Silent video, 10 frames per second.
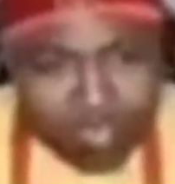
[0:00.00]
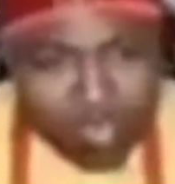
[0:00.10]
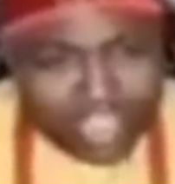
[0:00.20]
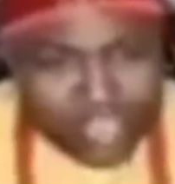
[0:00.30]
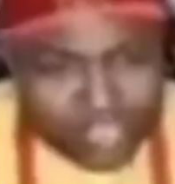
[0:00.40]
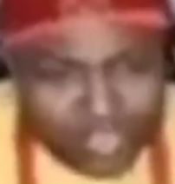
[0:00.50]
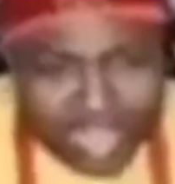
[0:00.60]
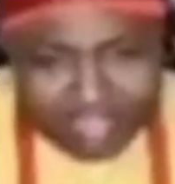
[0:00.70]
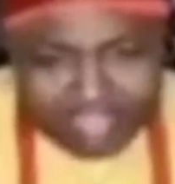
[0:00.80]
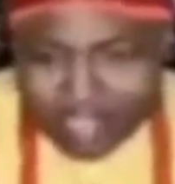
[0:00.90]
Why should you
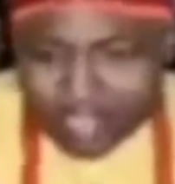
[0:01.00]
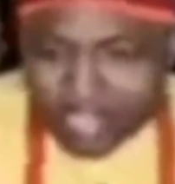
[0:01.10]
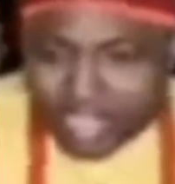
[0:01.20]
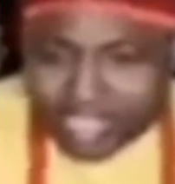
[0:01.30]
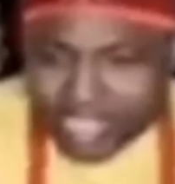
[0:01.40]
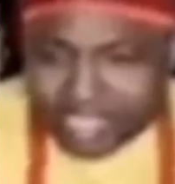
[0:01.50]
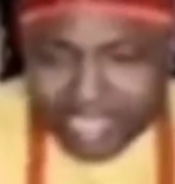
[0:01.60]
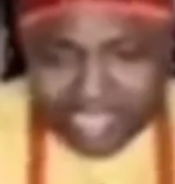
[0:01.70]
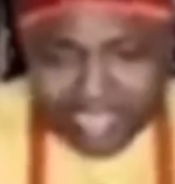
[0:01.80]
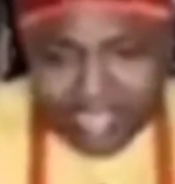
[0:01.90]
now tell me to attack
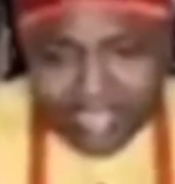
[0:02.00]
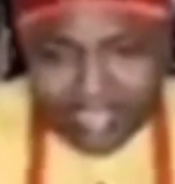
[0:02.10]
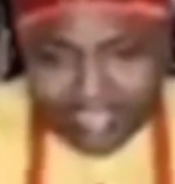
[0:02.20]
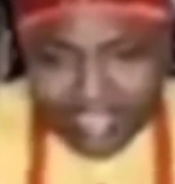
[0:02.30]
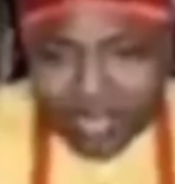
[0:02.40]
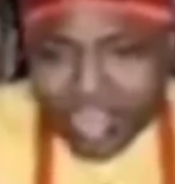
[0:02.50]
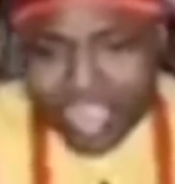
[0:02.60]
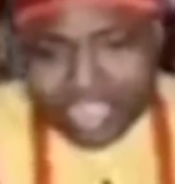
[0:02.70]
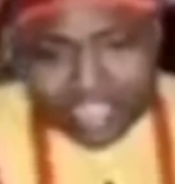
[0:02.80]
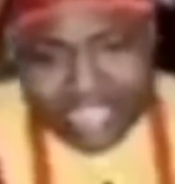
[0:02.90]
Nelly the way
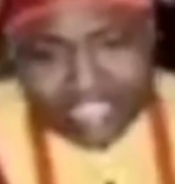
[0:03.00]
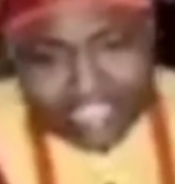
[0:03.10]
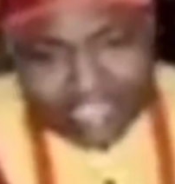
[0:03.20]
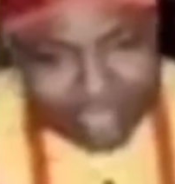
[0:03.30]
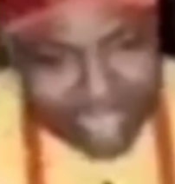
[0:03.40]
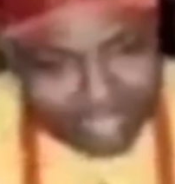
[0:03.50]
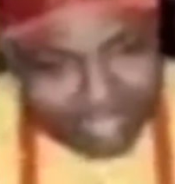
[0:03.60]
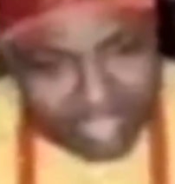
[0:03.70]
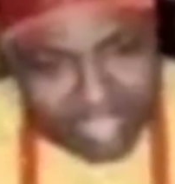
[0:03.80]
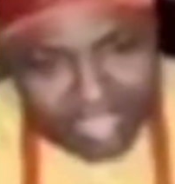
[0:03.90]
I attack the
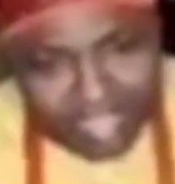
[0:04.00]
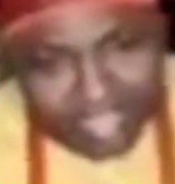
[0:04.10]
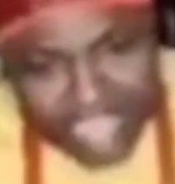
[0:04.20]
criminals in